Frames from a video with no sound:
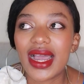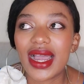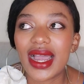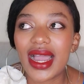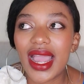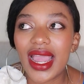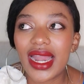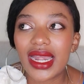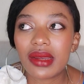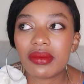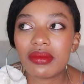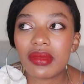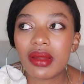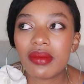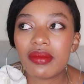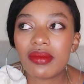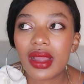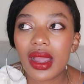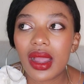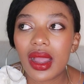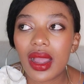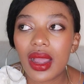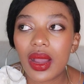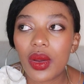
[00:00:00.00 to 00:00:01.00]
I
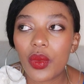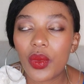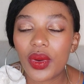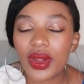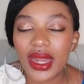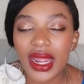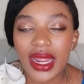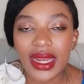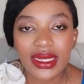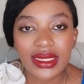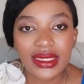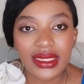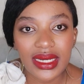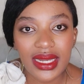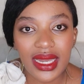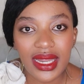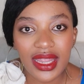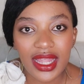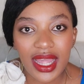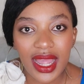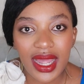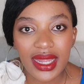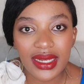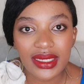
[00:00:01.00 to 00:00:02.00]
remember when I did
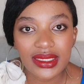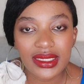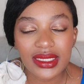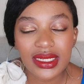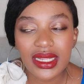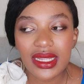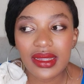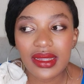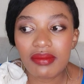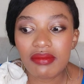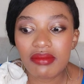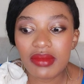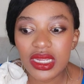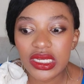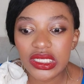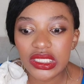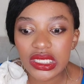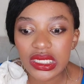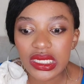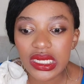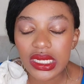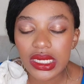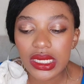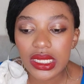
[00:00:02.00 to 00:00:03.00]
that,
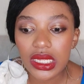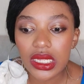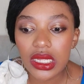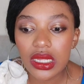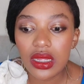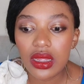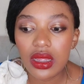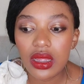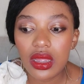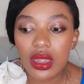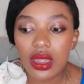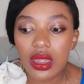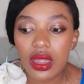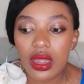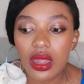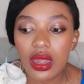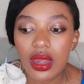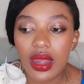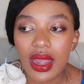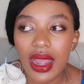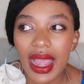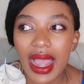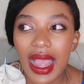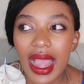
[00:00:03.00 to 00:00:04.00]
immediately
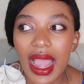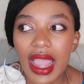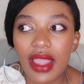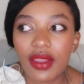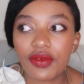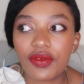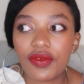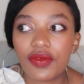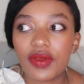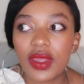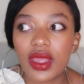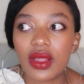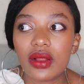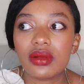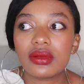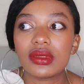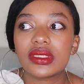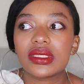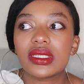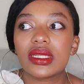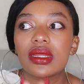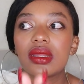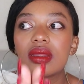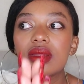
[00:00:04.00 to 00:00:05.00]
I
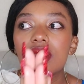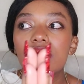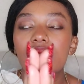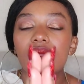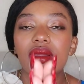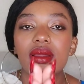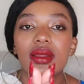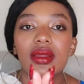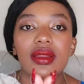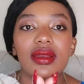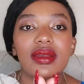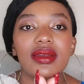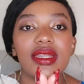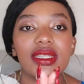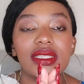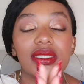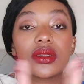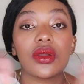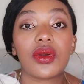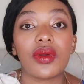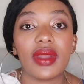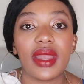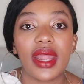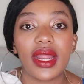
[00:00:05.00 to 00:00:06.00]
felt
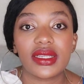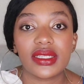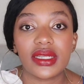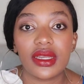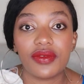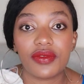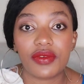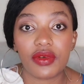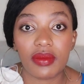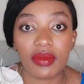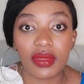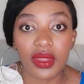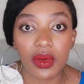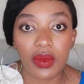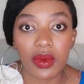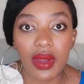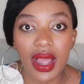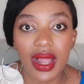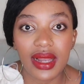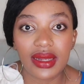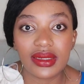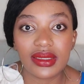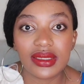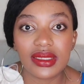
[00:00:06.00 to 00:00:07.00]
disconnected from the
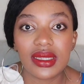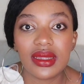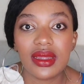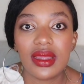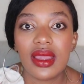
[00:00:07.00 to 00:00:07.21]
world.